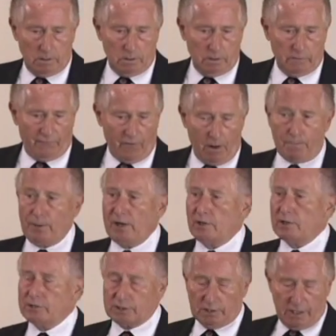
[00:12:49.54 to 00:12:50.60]
If our
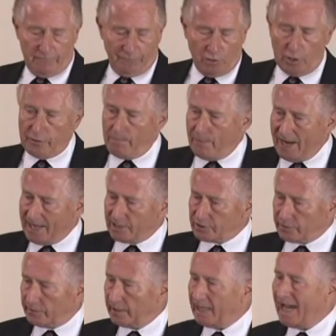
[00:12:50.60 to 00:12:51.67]
parents lived on the banks
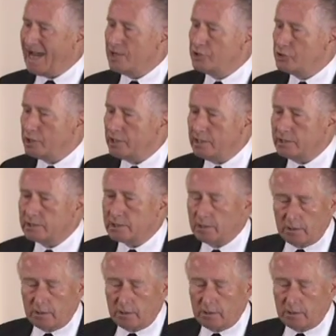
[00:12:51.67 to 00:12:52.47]
of the Ganges,